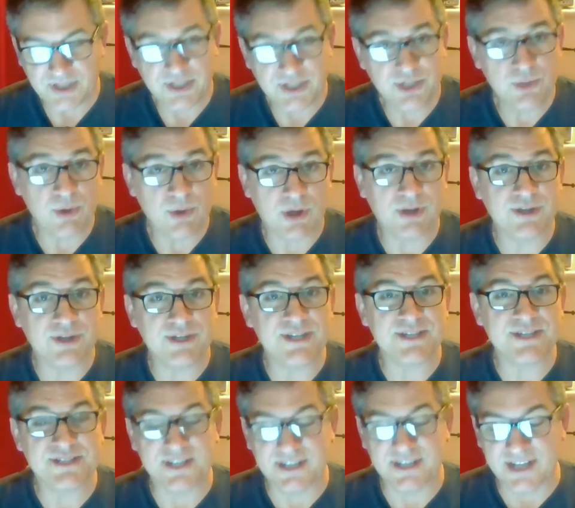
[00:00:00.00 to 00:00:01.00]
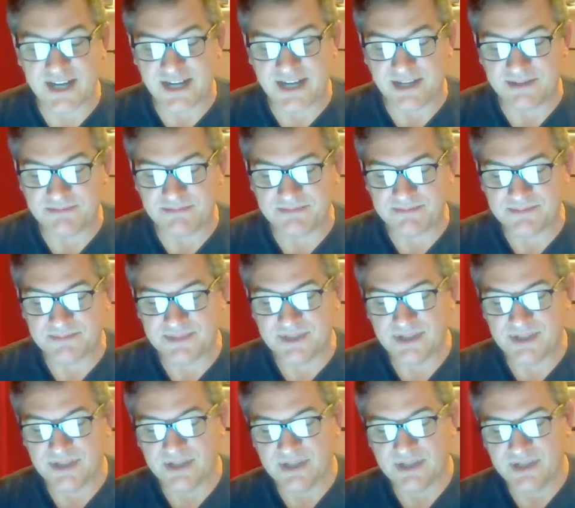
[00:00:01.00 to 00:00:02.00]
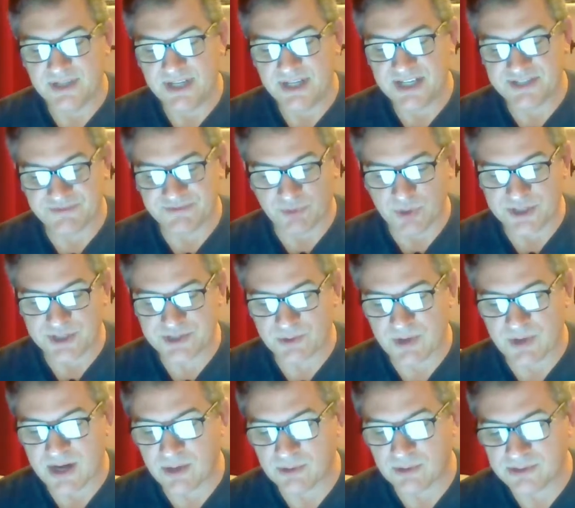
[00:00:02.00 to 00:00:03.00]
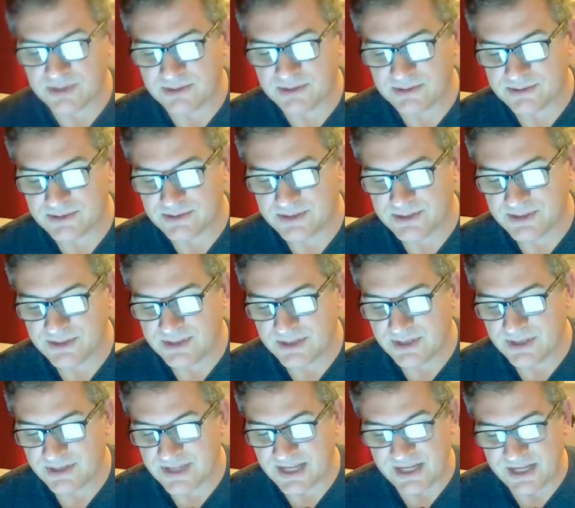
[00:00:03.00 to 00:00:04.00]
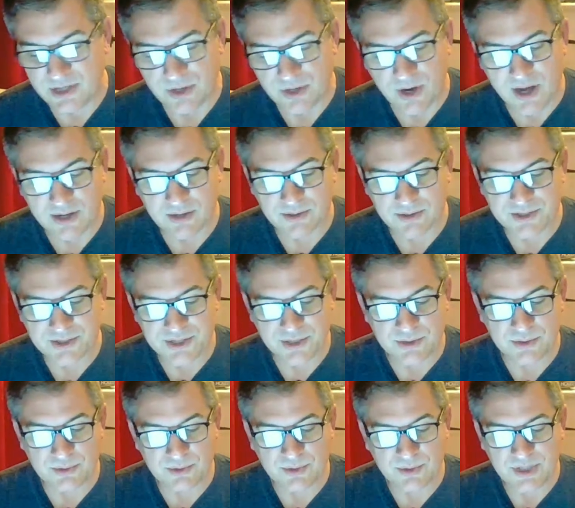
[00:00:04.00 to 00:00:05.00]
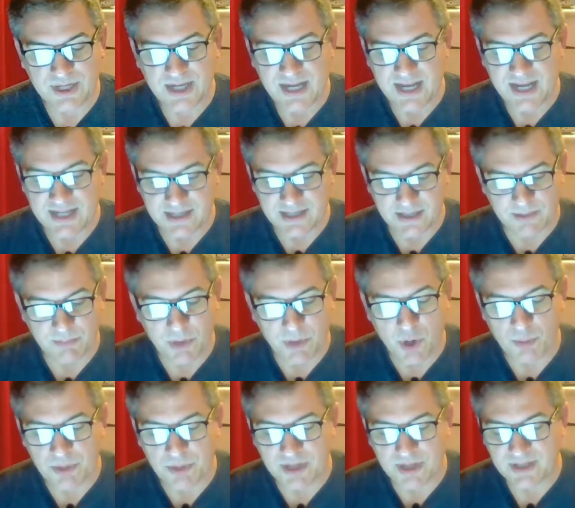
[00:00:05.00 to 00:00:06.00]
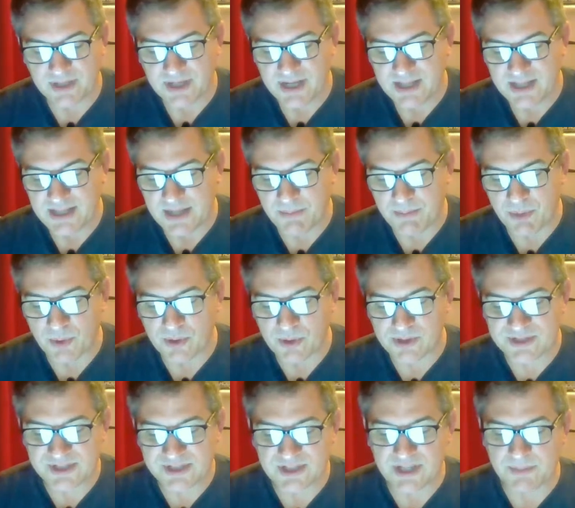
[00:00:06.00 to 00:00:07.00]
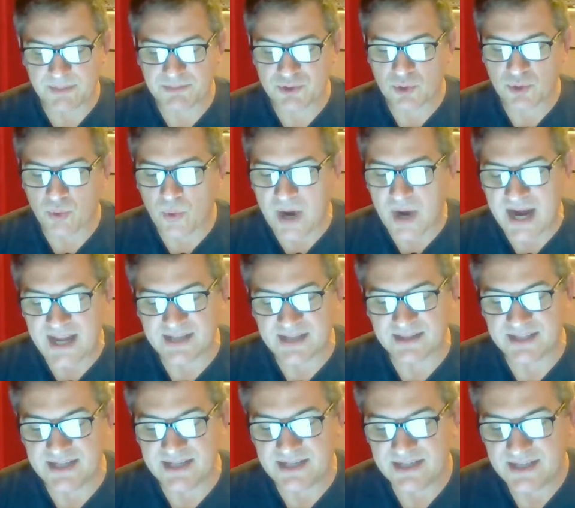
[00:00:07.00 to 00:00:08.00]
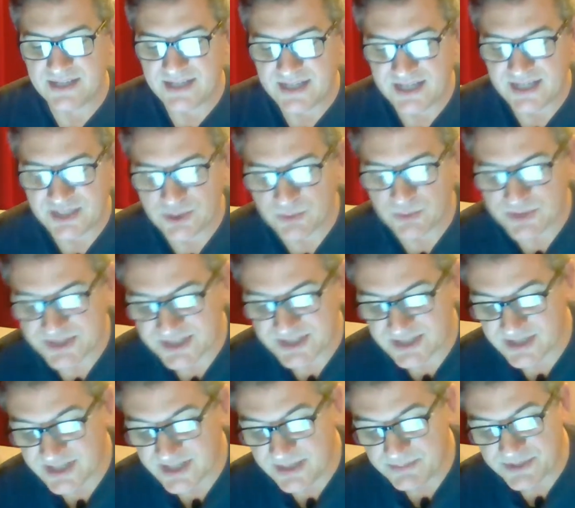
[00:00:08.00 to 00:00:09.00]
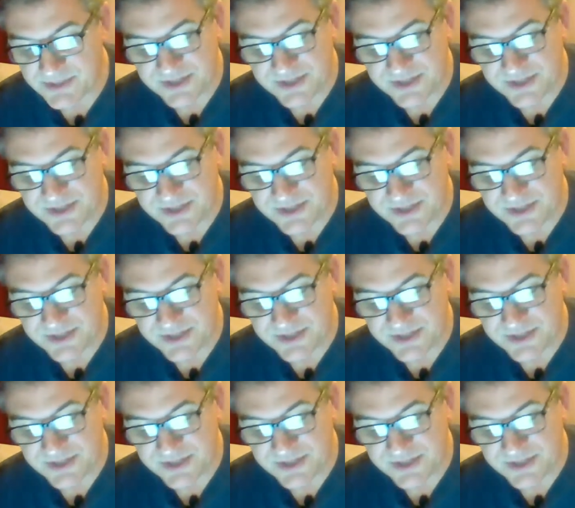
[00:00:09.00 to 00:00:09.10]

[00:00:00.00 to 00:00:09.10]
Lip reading: You are goodness and light, his voice growled. Then he caught her, too, and in a moment they both slipped quietly into a sleep